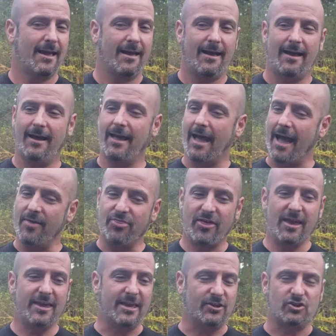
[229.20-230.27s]
I
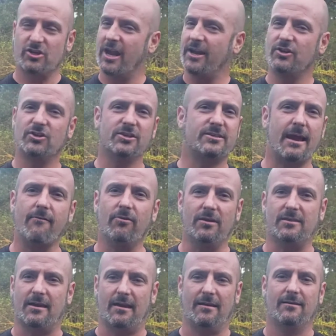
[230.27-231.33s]
think it changes
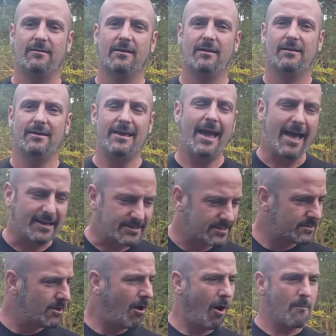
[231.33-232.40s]
everything. Yes,
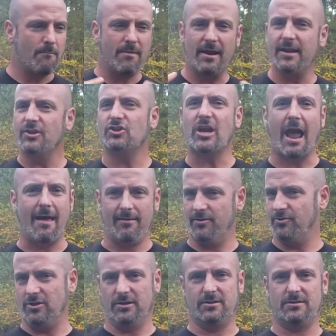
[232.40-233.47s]
there are many
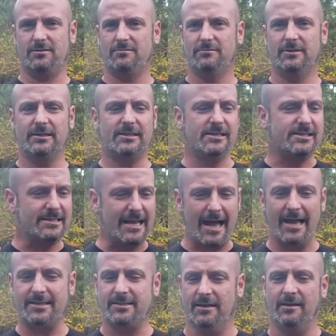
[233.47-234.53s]
challenges. This is
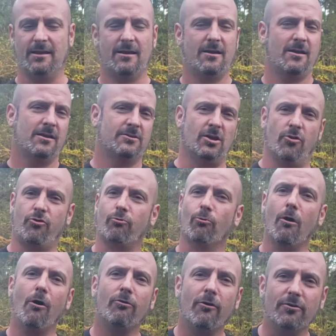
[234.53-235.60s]
not to
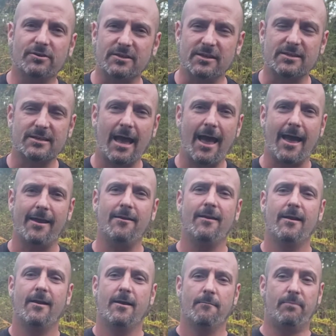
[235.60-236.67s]
throw those aside,
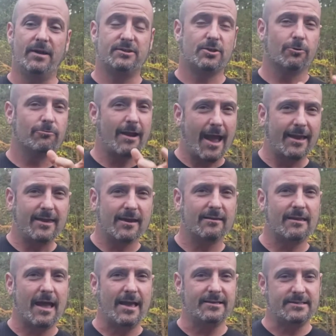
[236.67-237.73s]
but to
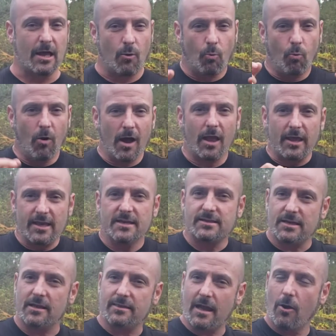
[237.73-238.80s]
recognize that what is
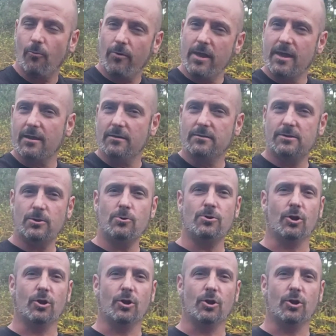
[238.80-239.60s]
it that we can do to